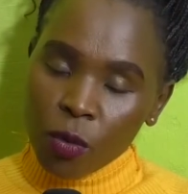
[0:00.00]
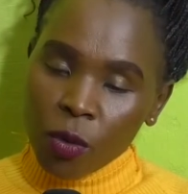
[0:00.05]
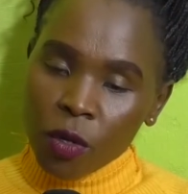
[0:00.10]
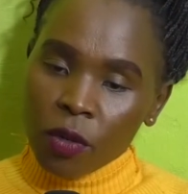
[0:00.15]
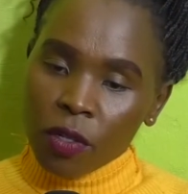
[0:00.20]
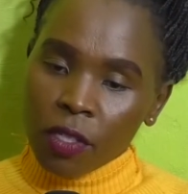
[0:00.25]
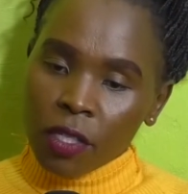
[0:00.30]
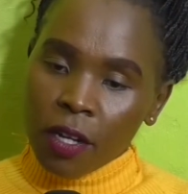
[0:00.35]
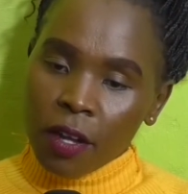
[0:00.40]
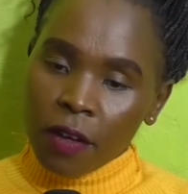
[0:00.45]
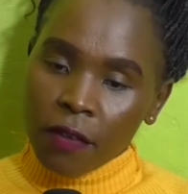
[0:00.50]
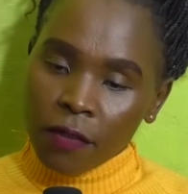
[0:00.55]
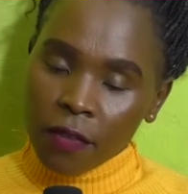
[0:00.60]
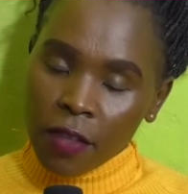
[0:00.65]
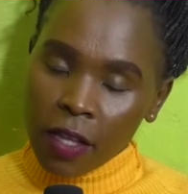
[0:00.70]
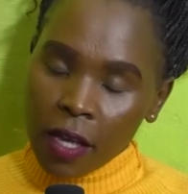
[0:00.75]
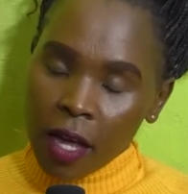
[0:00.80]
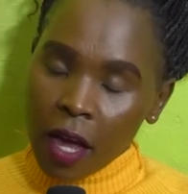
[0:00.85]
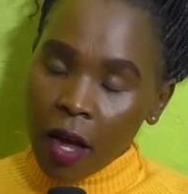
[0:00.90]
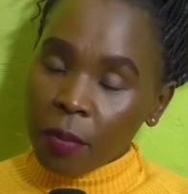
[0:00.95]
we don't have
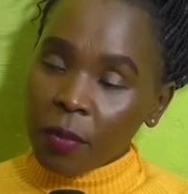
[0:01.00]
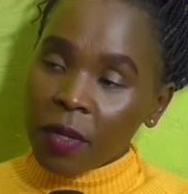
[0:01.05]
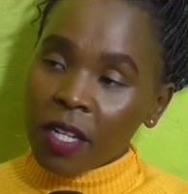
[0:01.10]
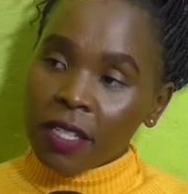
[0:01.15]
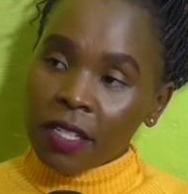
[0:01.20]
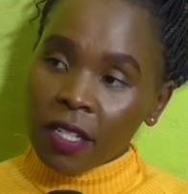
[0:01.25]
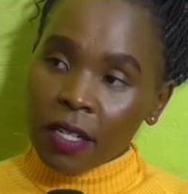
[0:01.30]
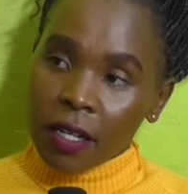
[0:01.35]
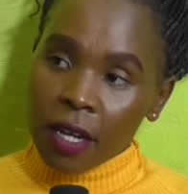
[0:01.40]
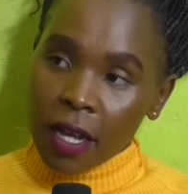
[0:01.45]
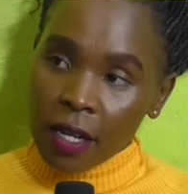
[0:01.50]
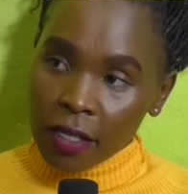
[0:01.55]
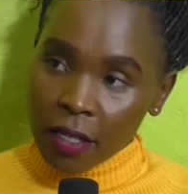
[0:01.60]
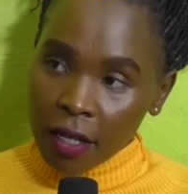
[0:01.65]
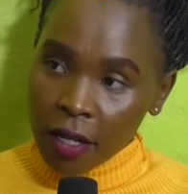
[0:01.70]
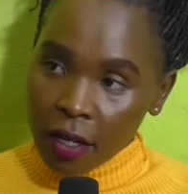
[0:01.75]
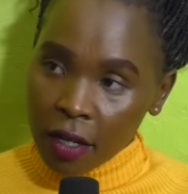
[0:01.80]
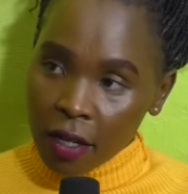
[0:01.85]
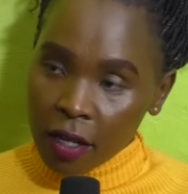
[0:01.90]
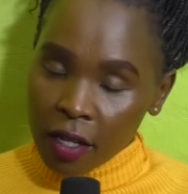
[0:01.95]
the updated
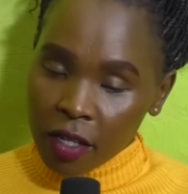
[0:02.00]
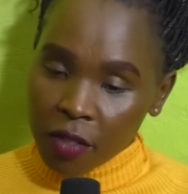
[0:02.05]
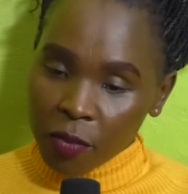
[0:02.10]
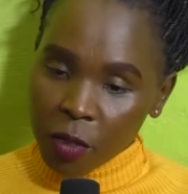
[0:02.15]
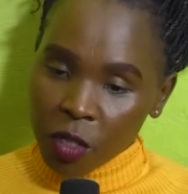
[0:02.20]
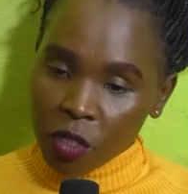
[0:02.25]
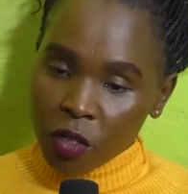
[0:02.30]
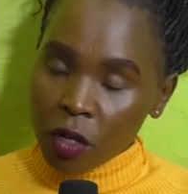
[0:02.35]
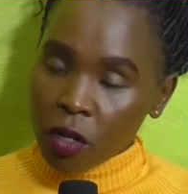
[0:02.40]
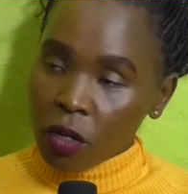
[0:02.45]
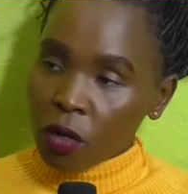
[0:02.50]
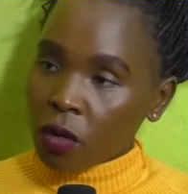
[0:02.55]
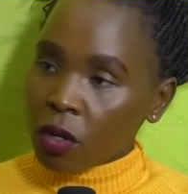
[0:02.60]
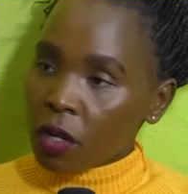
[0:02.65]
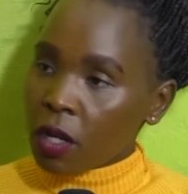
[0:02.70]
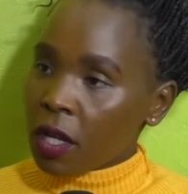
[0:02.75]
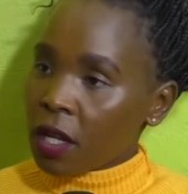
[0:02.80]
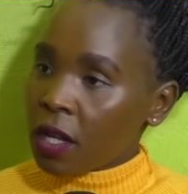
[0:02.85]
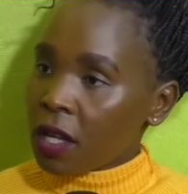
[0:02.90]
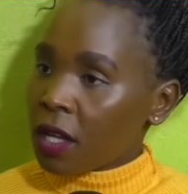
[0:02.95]
data, especially
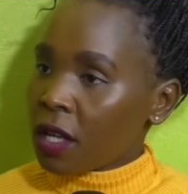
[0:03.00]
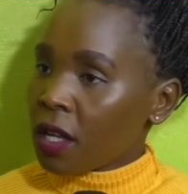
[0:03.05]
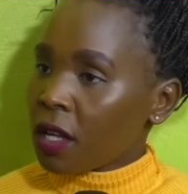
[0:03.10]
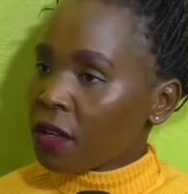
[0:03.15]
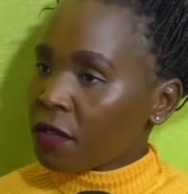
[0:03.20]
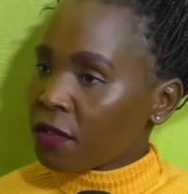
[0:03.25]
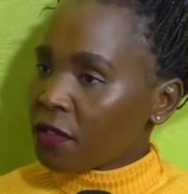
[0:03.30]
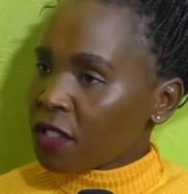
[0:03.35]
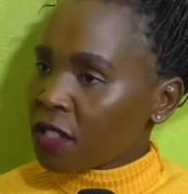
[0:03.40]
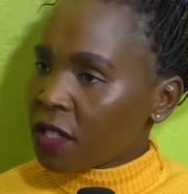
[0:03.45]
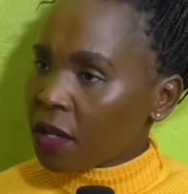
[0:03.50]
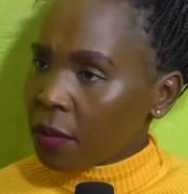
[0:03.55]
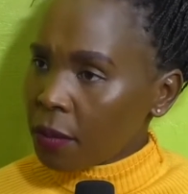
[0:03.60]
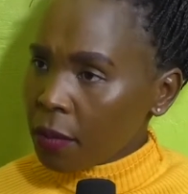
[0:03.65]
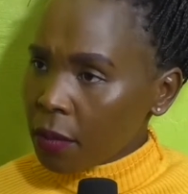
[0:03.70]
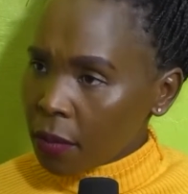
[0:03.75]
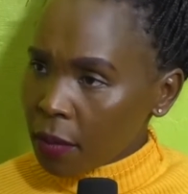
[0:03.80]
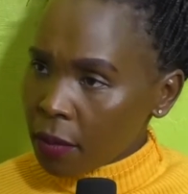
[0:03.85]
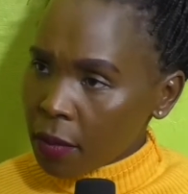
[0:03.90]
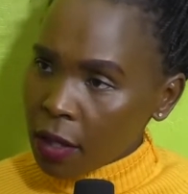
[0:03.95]
on
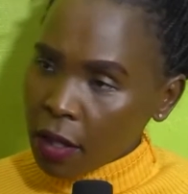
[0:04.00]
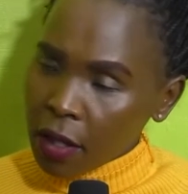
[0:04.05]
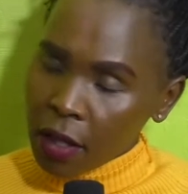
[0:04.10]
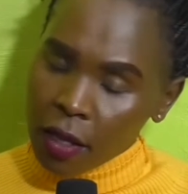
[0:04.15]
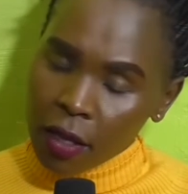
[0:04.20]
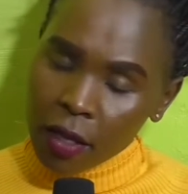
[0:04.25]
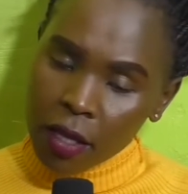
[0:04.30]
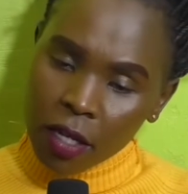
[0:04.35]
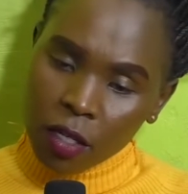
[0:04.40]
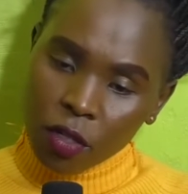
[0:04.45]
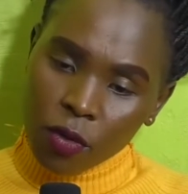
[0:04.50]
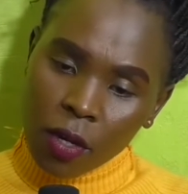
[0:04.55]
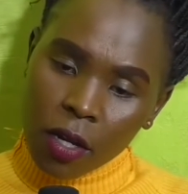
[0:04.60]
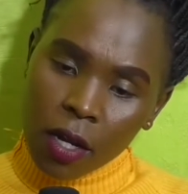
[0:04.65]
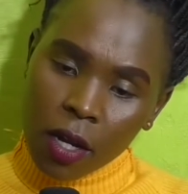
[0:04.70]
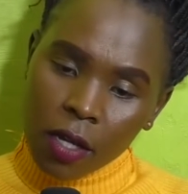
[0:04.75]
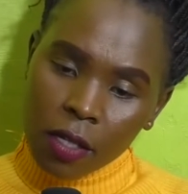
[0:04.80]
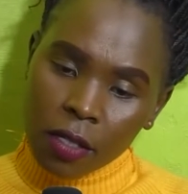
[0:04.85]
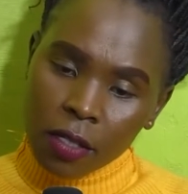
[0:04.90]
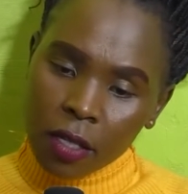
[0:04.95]
FGM. That
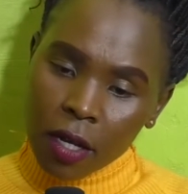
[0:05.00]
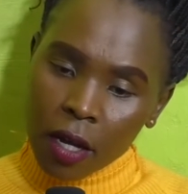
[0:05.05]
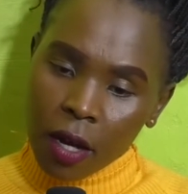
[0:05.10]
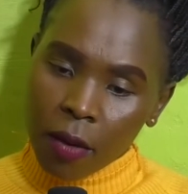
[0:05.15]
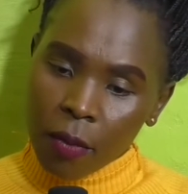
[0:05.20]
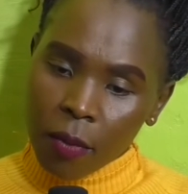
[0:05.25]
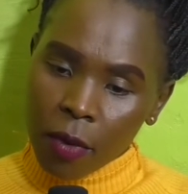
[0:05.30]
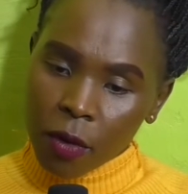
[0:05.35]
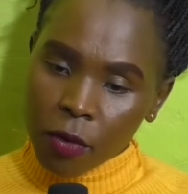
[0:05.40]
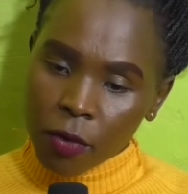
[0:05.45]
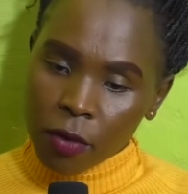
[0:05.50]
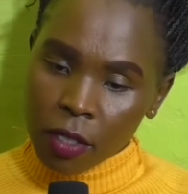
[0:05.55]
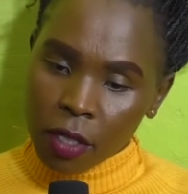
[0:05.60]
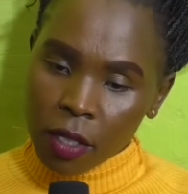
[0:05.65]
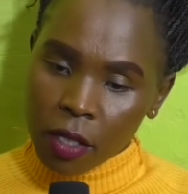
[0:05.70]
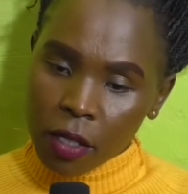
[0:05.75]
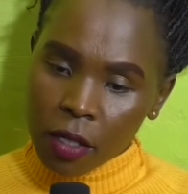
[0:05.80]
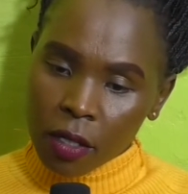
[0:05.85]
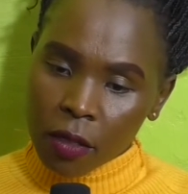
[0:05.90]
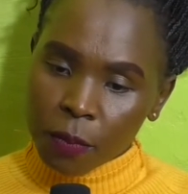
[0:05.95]
one has come out
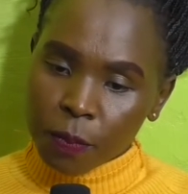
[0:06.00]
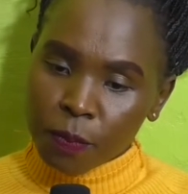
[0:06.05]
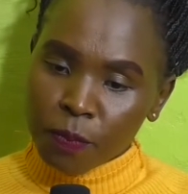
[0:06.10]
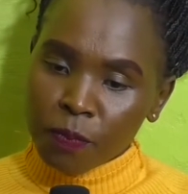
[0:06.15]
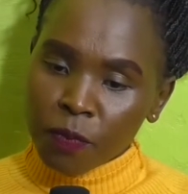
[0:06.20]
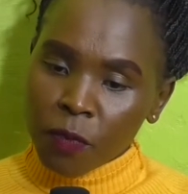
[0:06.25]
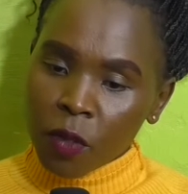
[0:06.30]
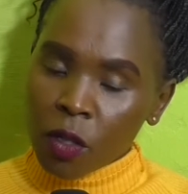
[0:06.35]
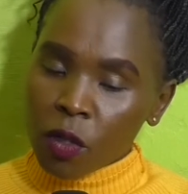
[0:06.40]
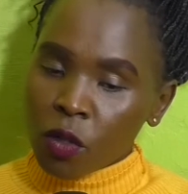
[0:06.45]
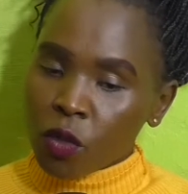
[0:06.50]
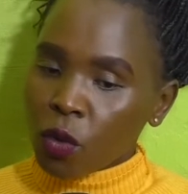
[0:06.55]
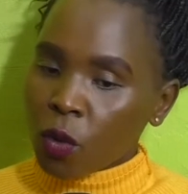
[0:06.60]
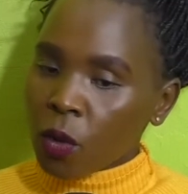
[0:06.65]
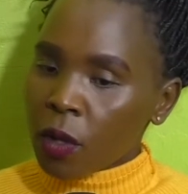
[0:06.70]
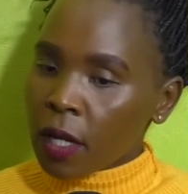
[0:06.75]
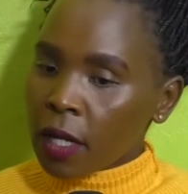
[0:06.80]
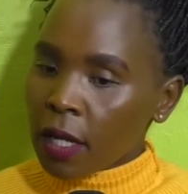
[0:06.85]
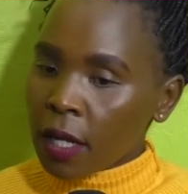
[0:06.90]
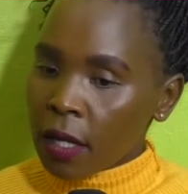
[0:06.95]
so
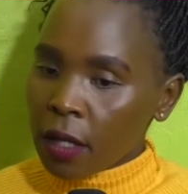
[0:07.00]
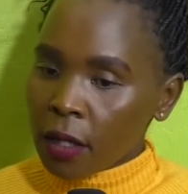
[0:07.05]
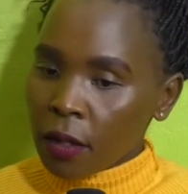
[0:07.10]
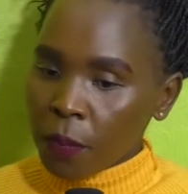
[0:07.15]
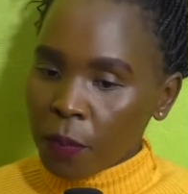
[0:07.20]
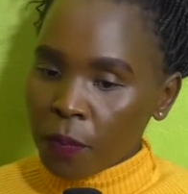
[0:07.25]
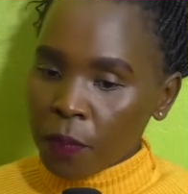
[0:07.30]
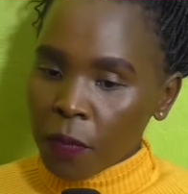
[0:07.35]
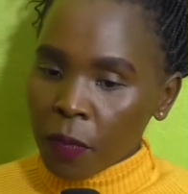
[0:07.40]
clearly.